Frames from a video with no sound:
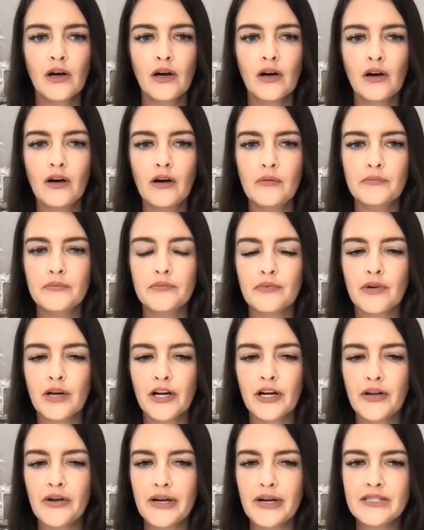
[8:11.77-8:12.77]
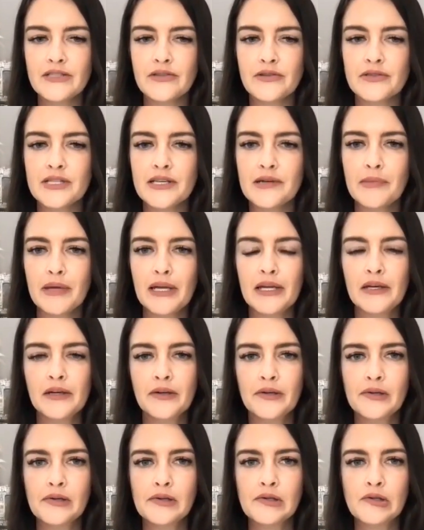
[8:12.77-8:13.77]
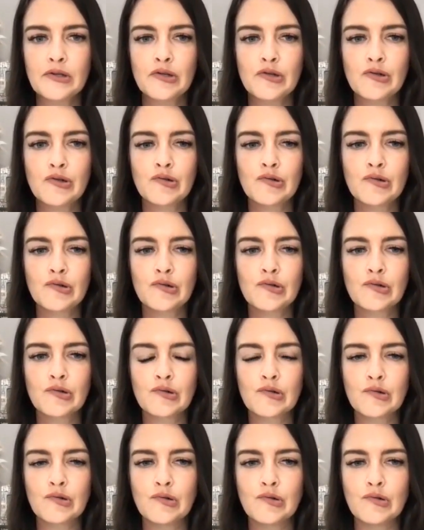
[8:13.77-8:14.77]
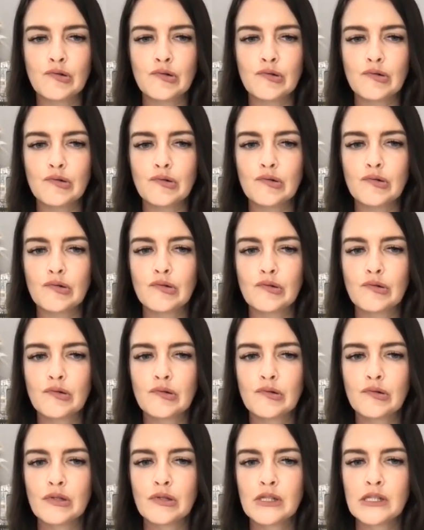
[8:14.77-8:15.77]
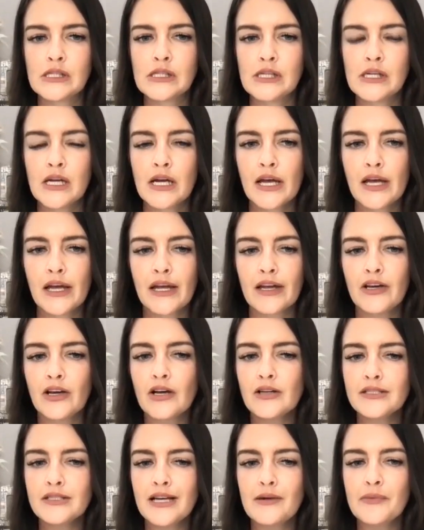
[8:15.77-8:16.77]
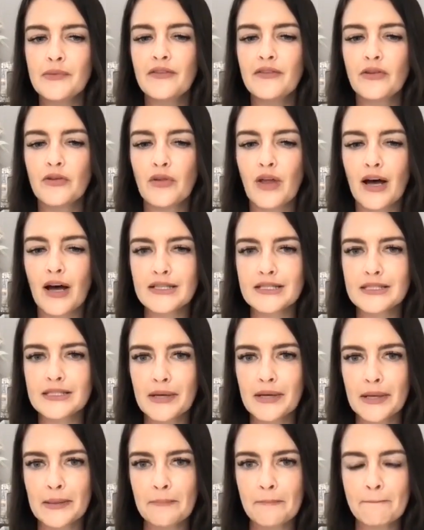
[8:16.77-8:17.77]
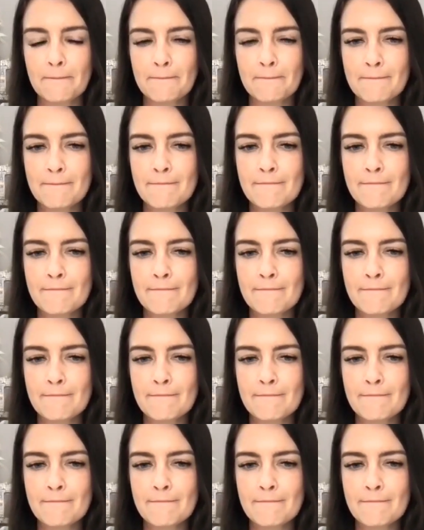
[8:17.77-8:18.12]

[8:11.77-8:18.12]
oh, are you guys losing me? Can y'all tell me if you lost me?